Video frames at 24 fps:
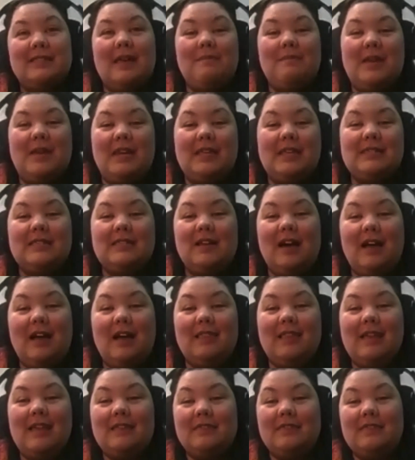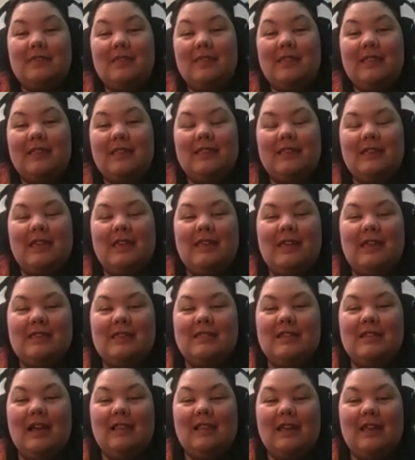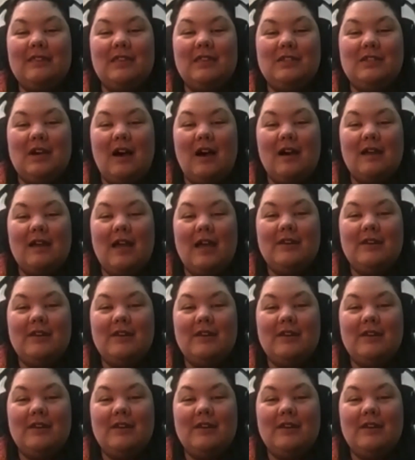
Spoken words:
I mean, it's not like the dog.